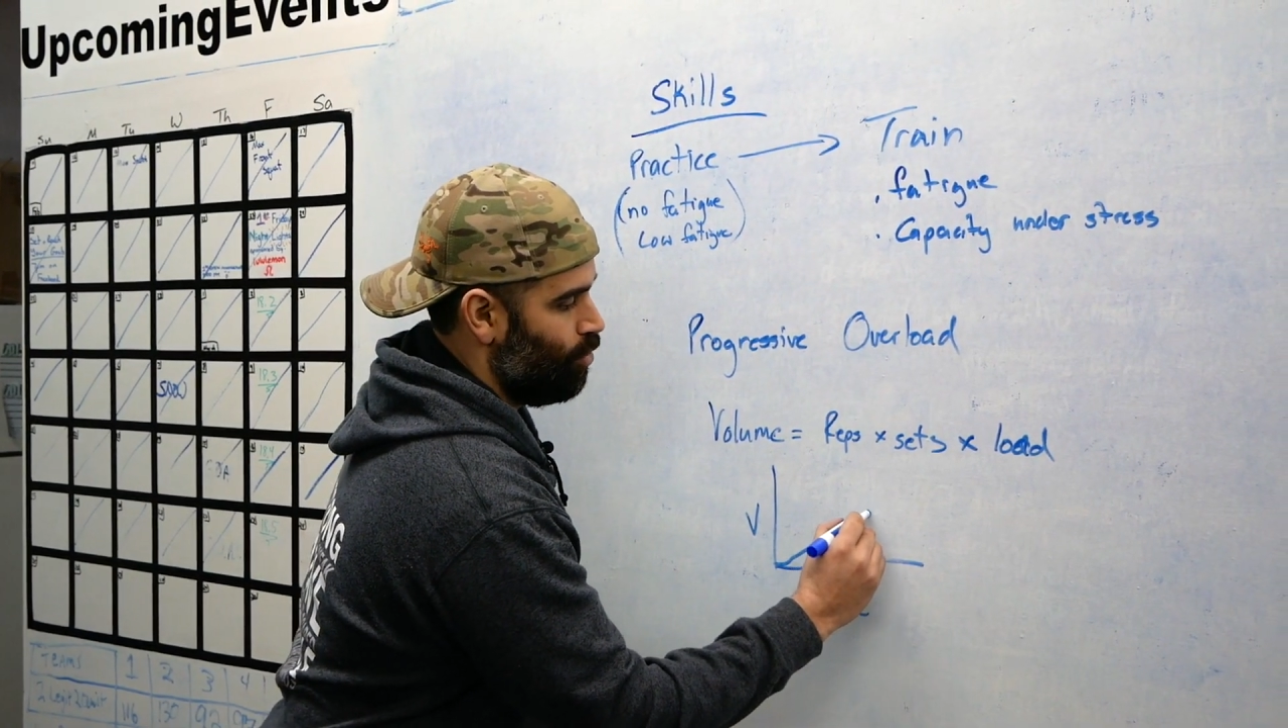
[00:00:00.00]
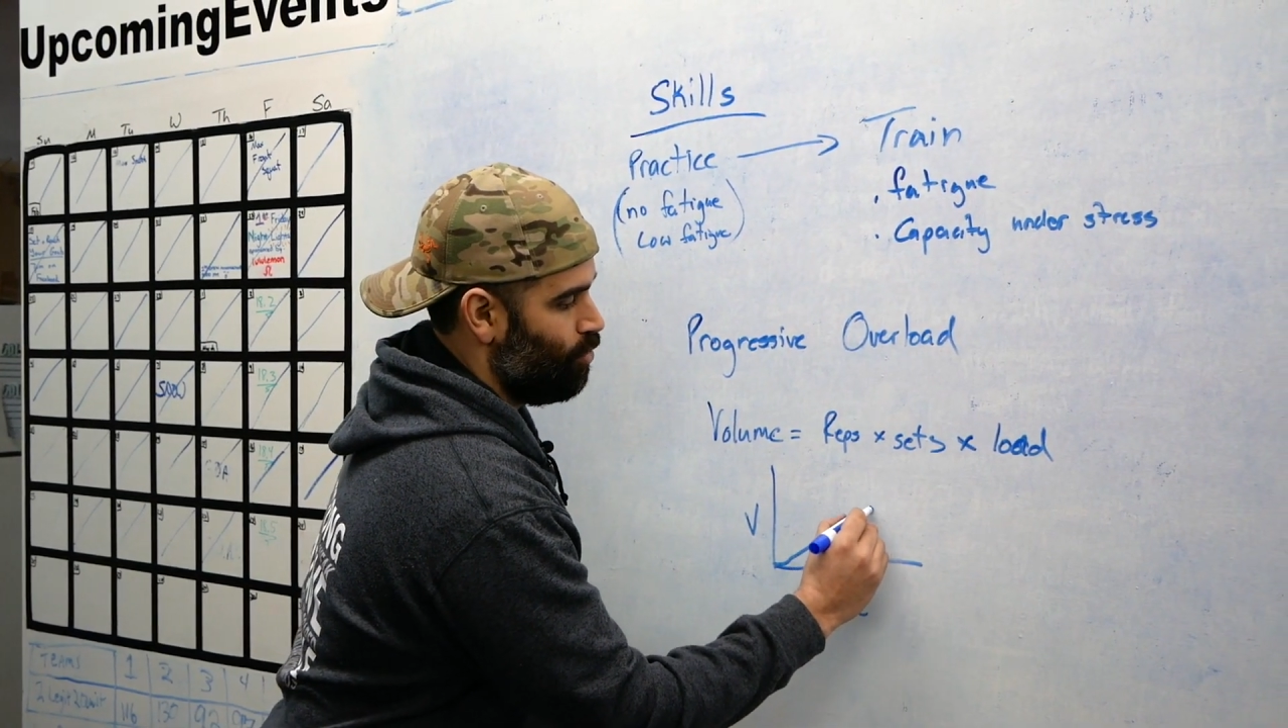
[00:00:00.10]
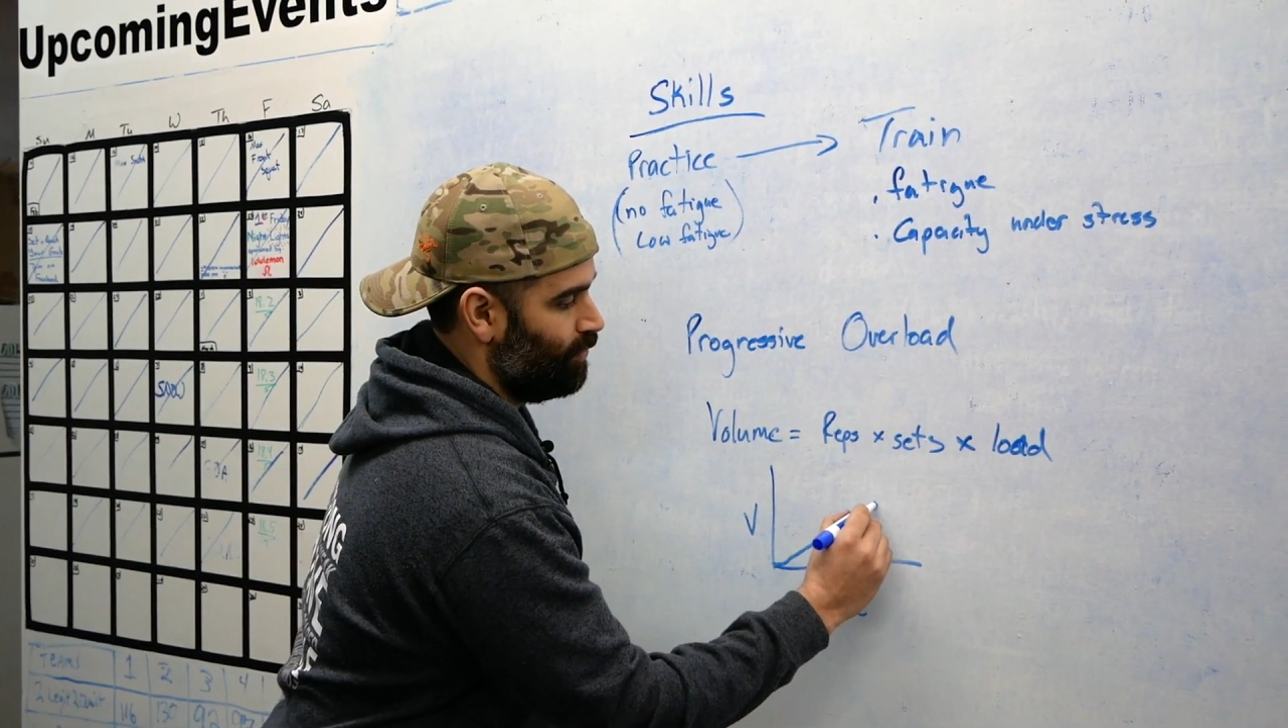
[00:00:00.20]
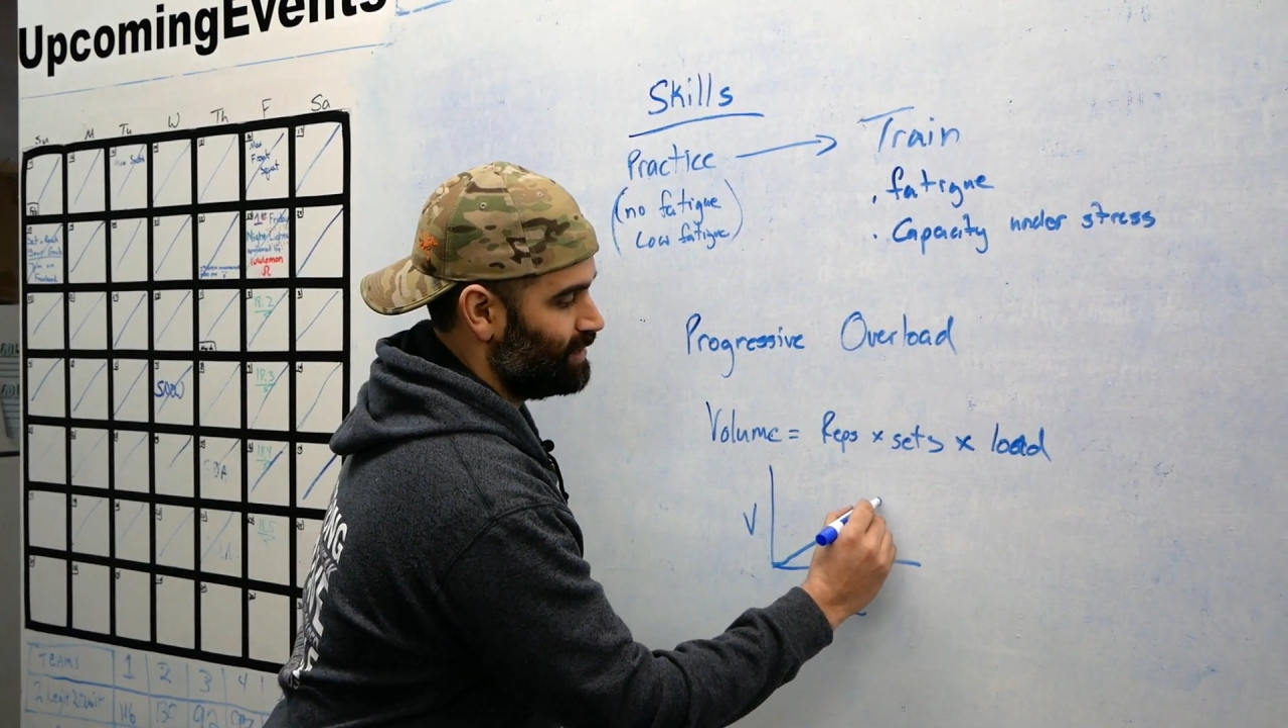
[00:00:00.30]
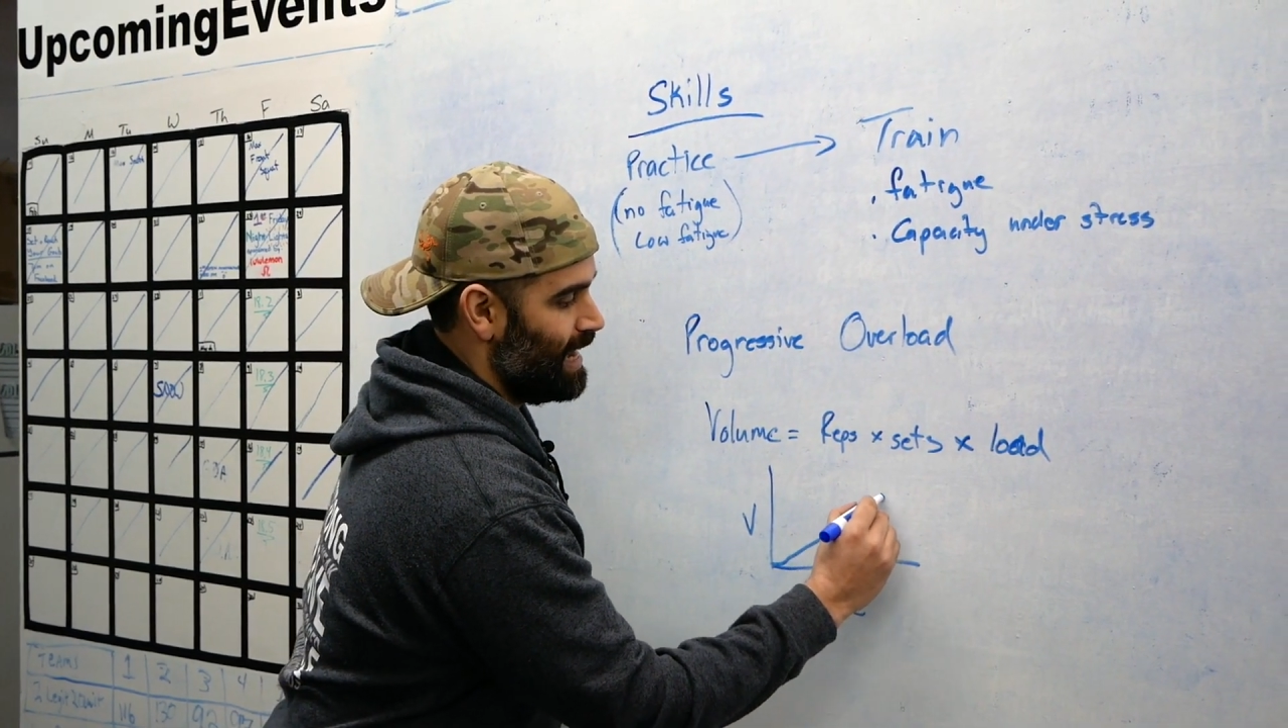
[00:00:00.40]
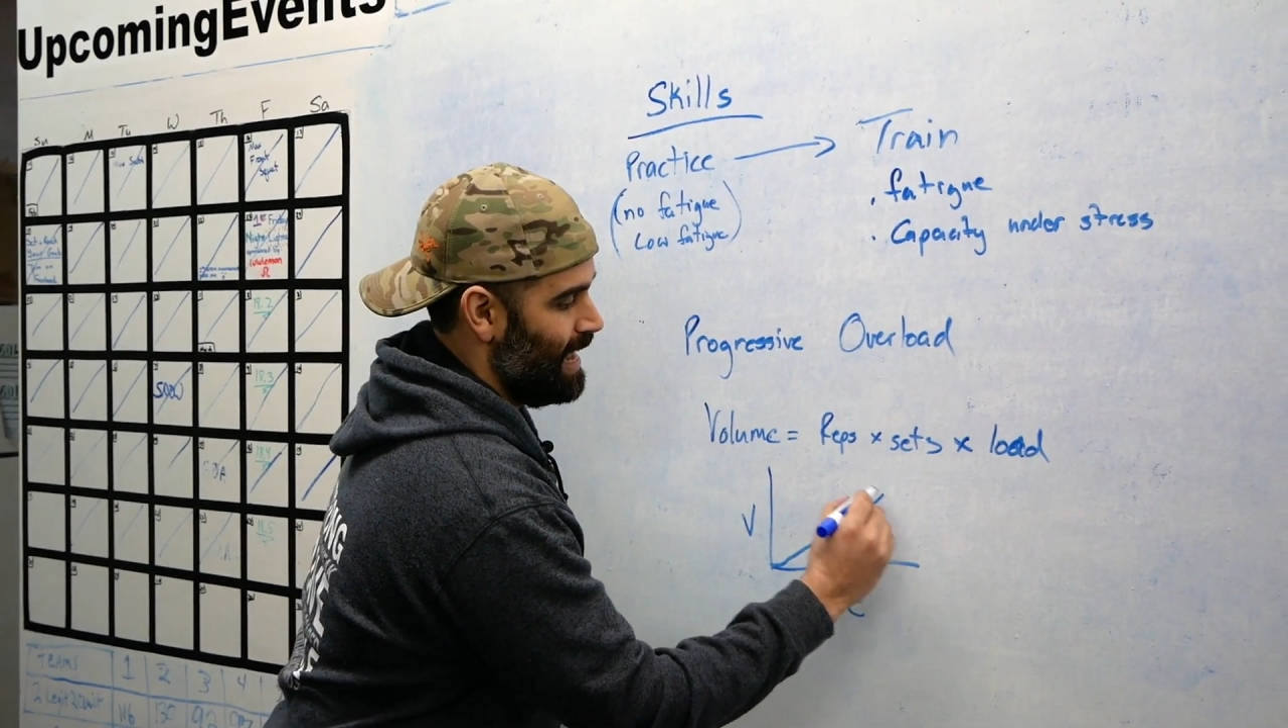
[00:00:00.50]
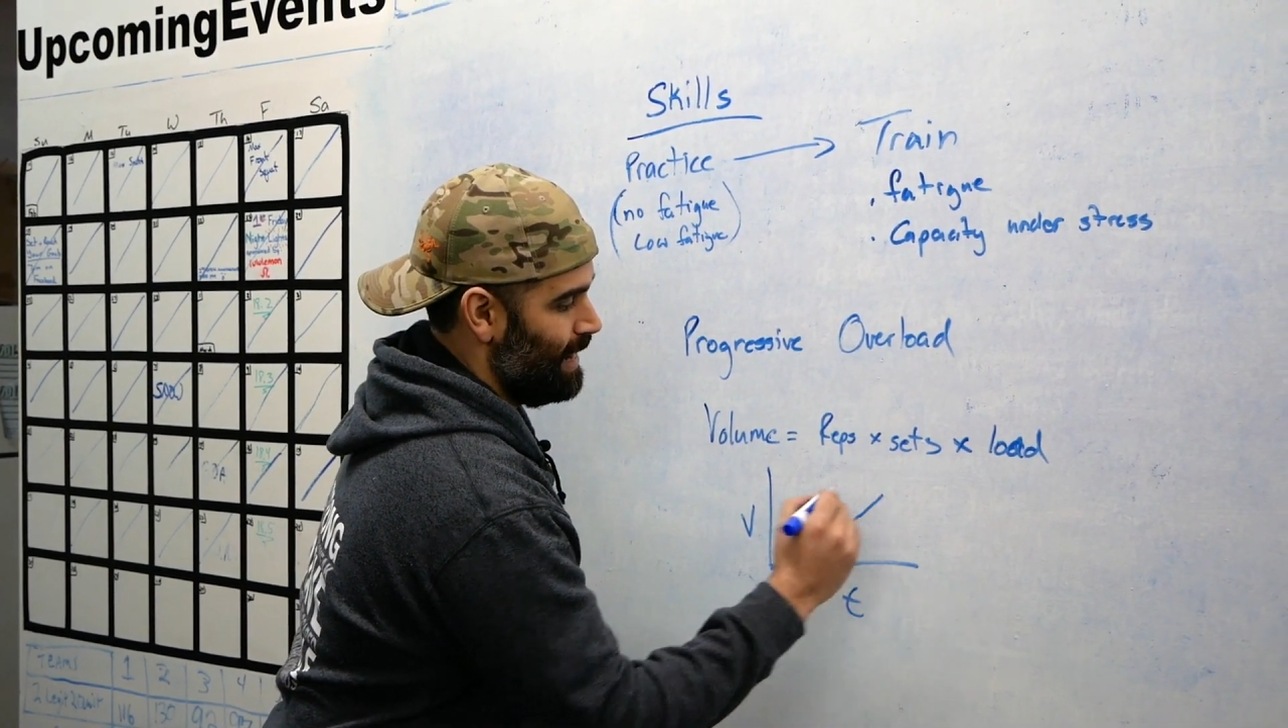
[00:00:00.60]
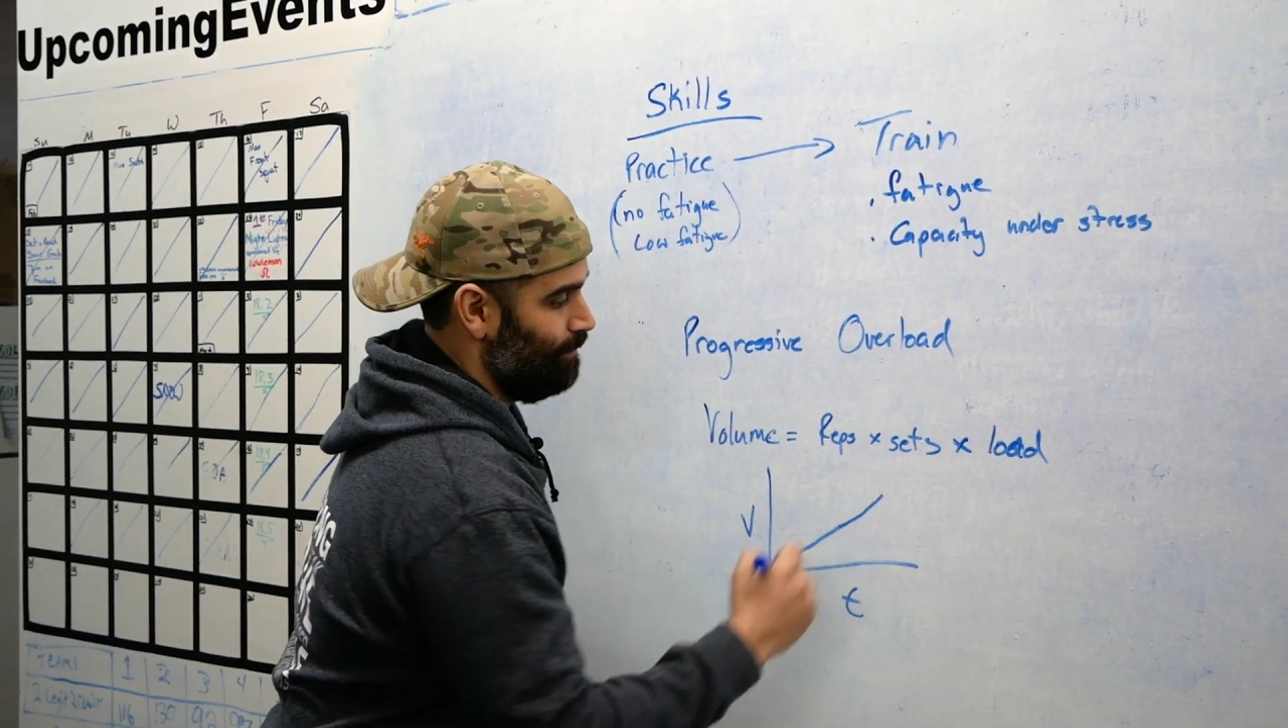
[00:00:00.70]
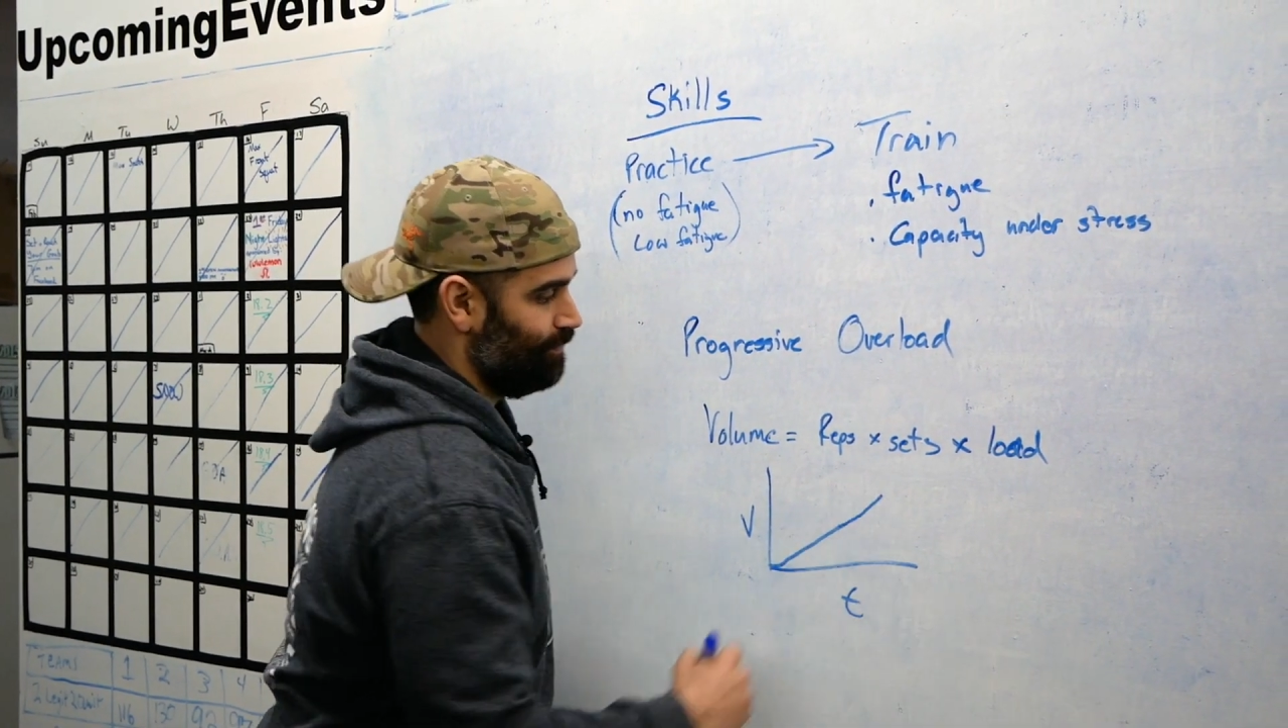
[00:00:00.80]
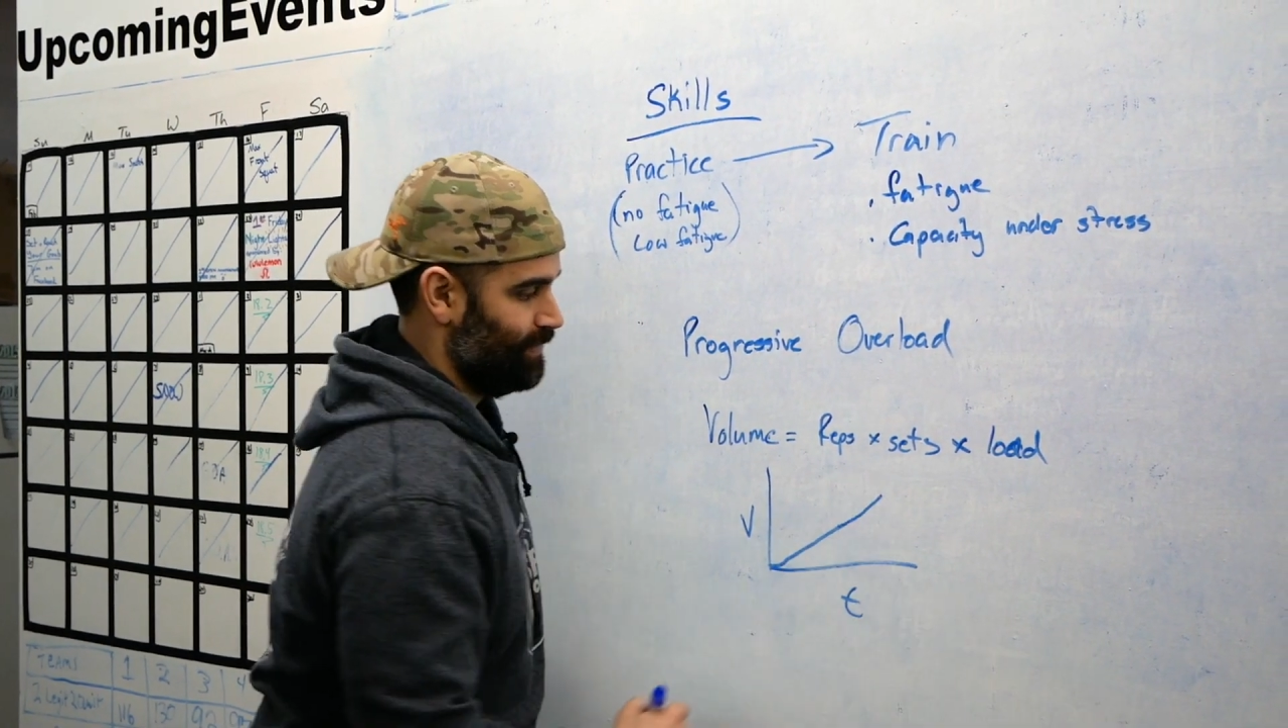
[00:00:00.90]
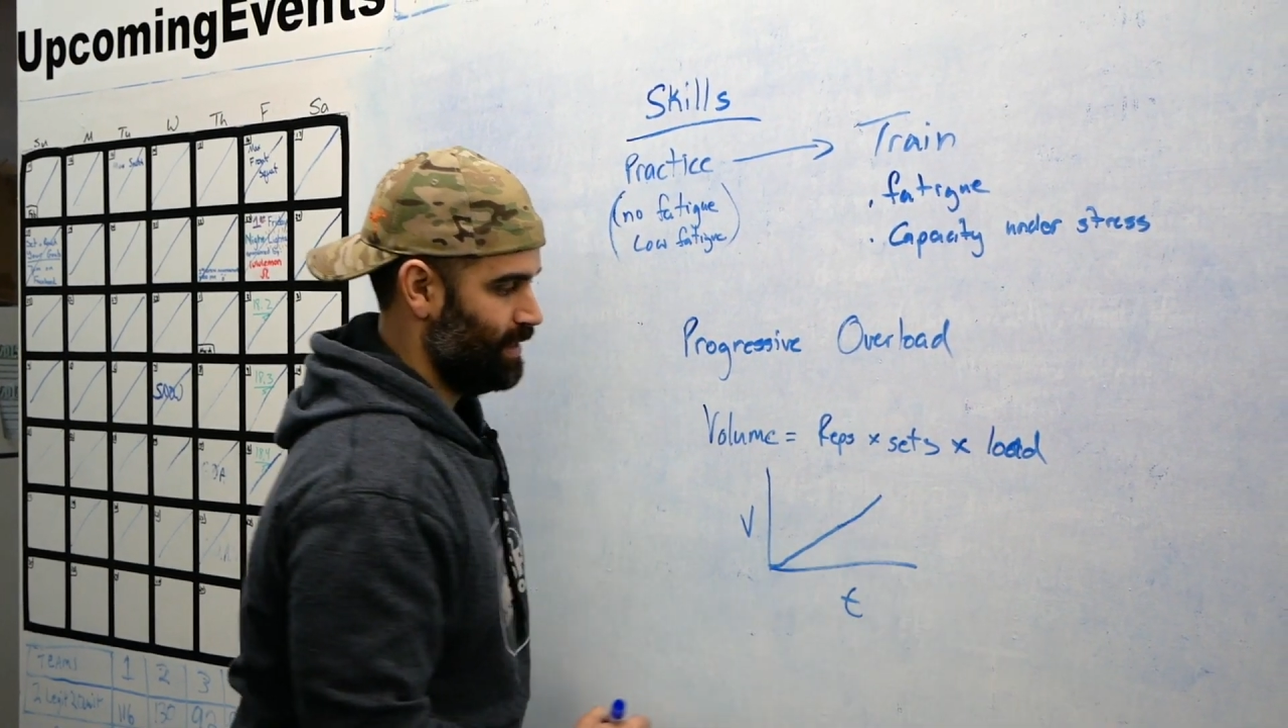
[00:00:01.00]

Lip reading: over time.